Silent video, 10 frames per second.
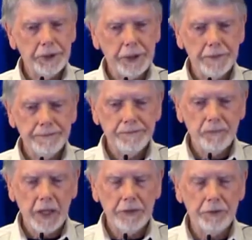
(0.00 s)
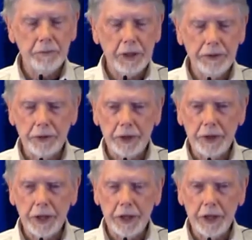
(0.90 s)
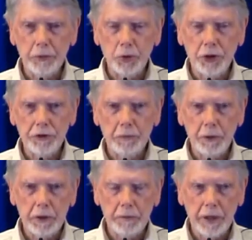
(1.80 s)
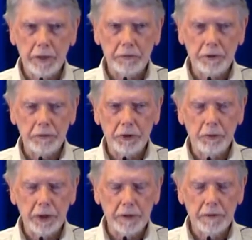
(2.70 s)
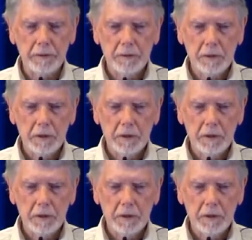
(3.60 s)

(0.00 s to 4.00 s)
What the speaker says: Okay. As you mentioned it, then I will just speak about it for a few minutes.